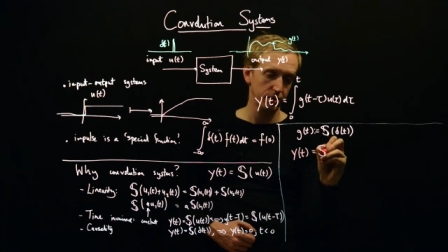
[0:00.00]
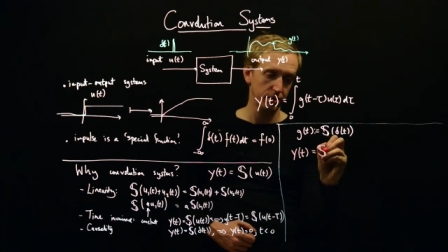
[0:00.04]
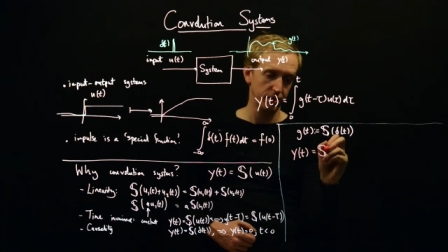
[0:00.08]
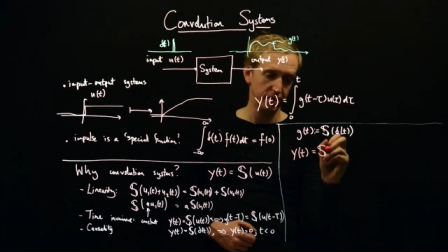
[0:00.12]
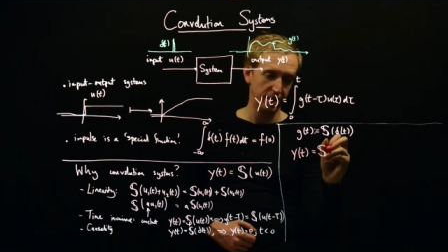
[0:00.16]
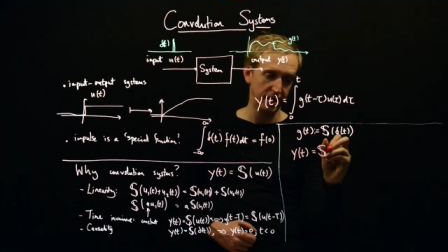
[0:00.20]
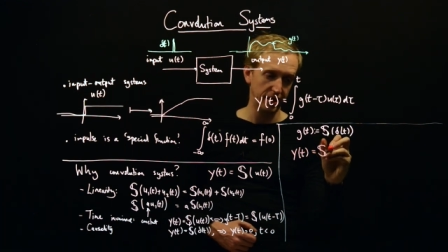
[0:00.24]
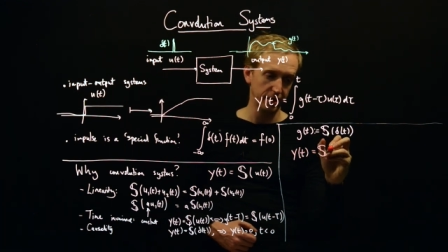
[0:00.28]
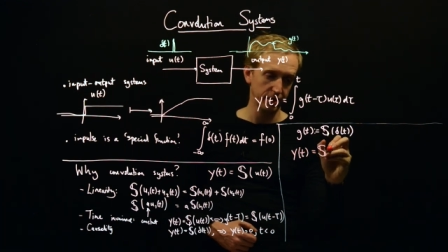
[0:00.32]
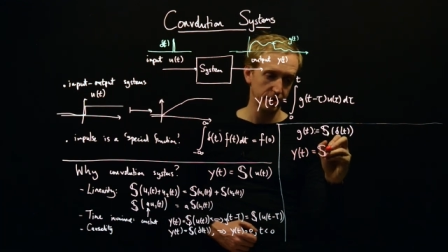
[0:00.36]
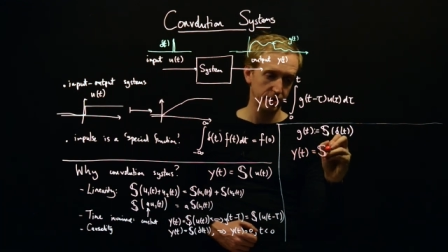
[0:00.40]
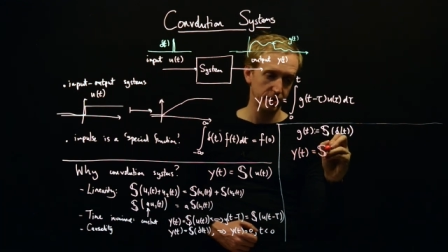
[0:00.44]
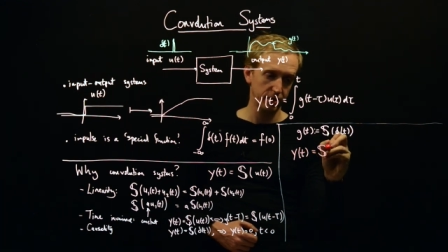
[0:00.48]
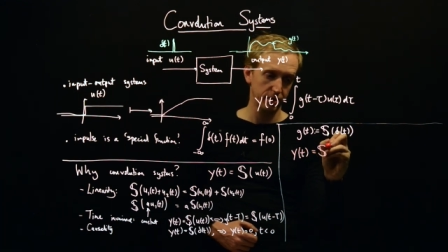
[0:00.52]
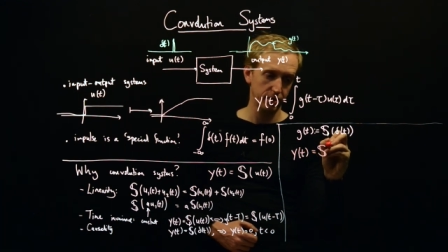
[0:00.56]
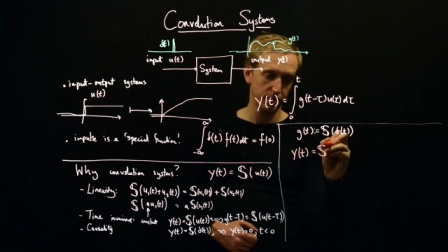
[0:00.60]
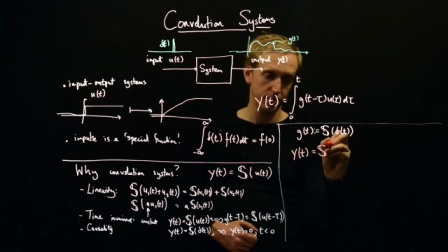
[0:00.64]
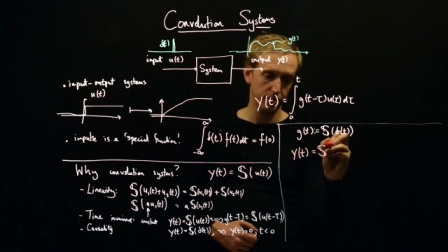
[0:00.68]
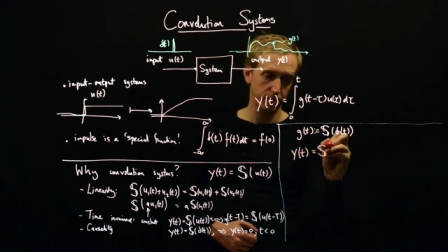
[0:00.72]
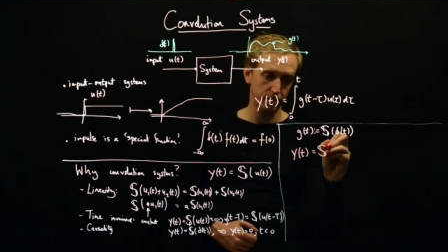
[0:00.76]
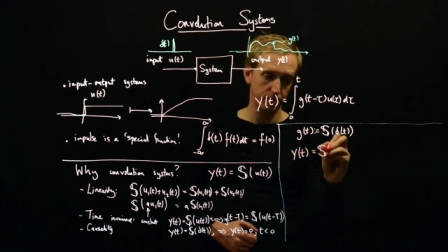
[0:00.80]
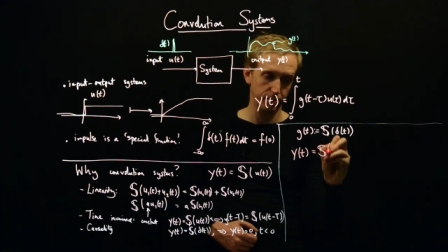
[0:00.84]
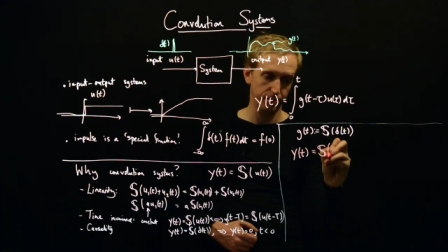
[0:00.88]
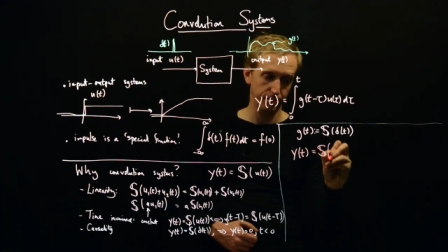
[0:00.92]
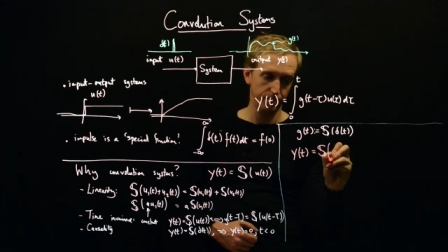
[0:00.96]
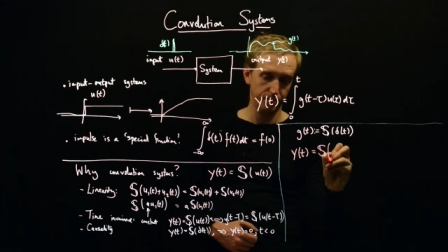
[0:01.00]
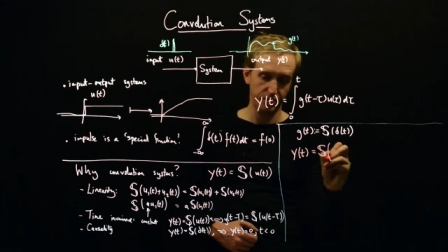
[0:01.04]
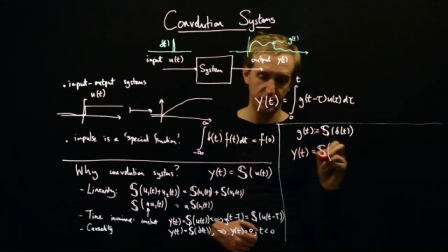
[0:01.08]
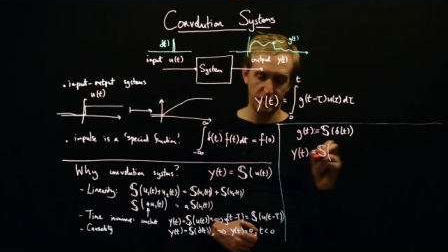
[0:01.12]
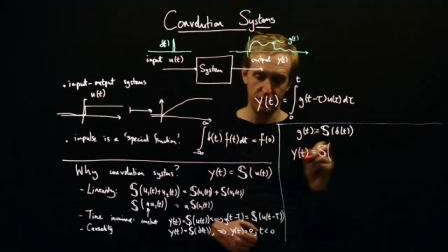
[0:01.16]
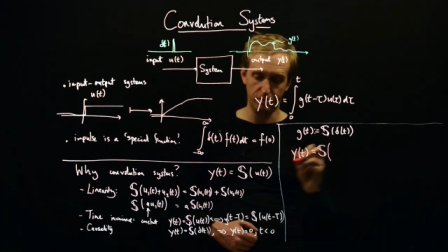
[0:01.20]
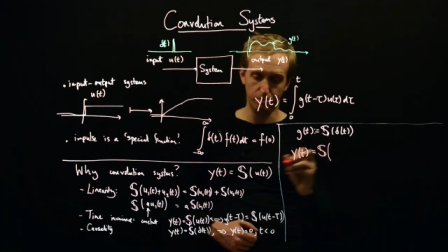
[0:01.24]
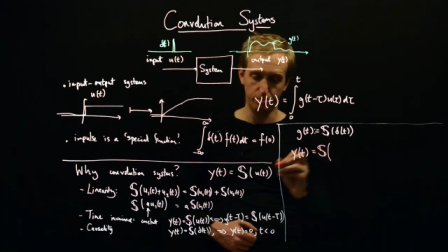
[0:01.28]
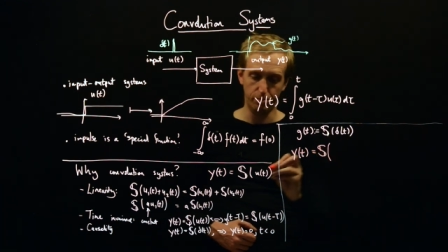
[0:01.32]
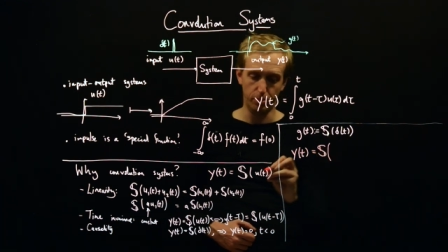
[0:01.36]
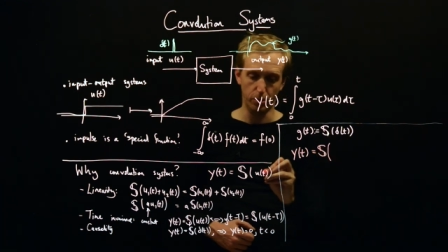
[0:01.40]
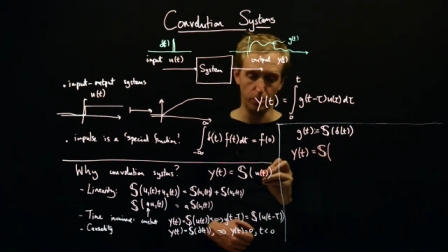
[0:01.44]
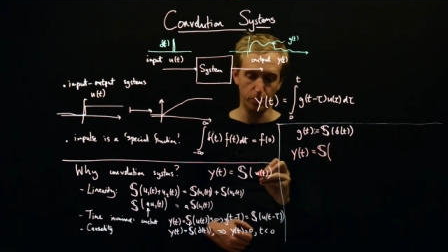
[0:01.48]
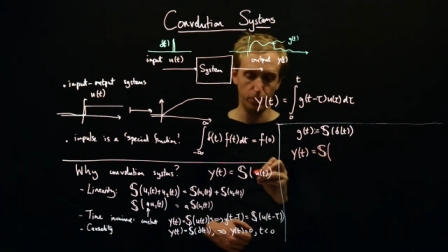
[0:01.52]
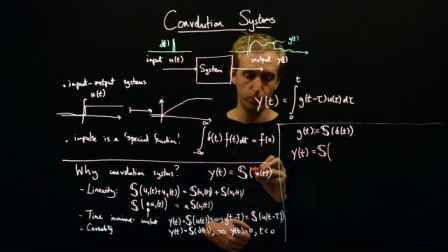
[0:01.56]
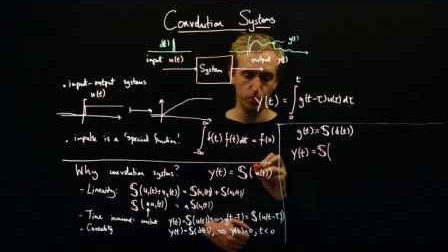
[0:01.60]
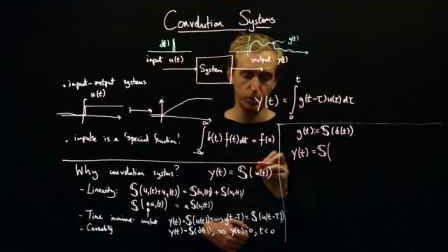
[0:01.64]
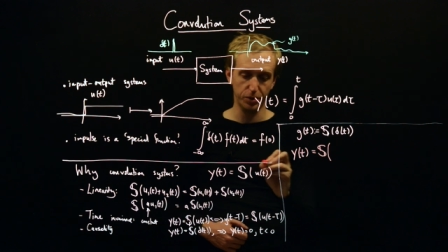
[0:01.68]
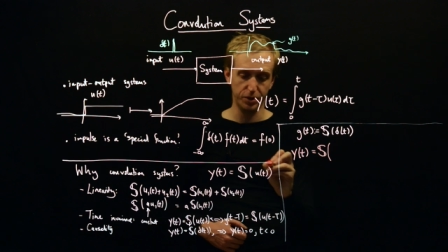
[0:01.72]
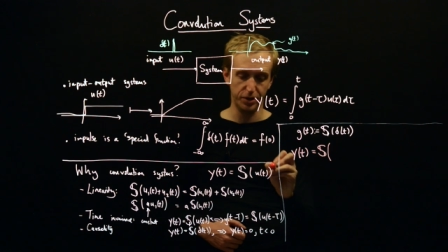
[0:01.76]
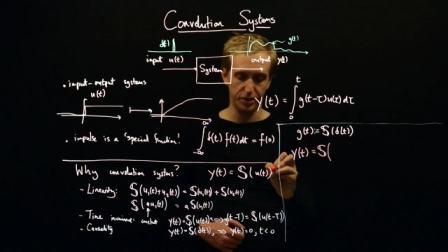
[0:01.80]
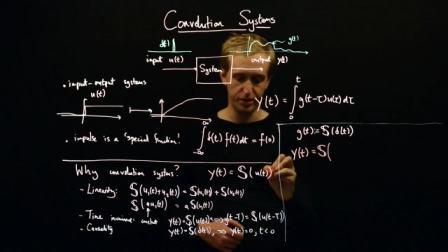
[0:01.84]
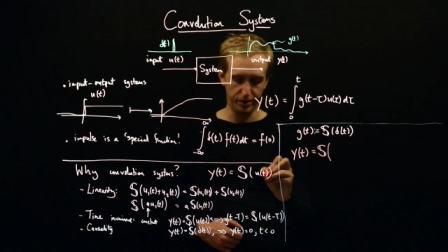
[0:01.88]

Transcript: that input. What's